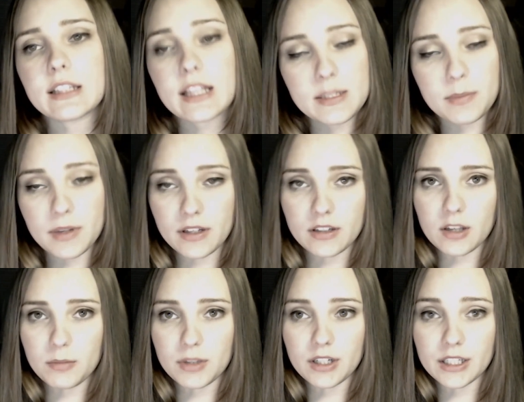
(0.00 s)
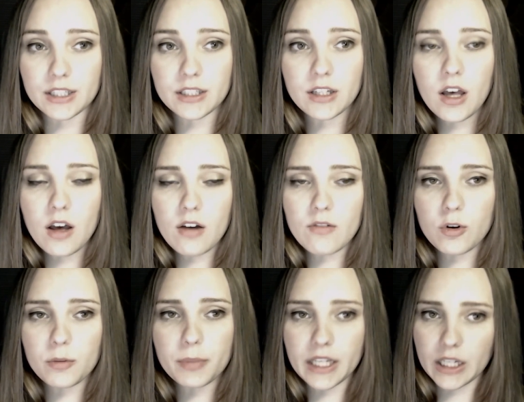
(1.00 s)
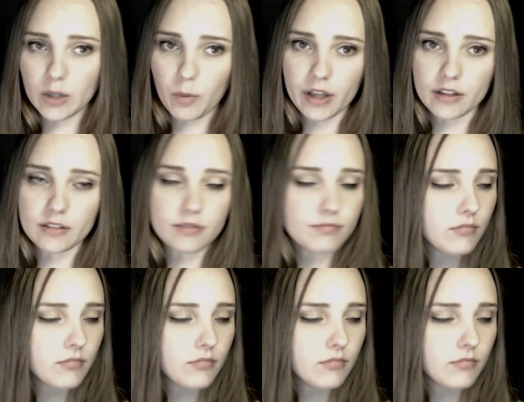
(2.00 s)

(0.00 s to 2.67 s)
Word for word: lesbian community for being, well,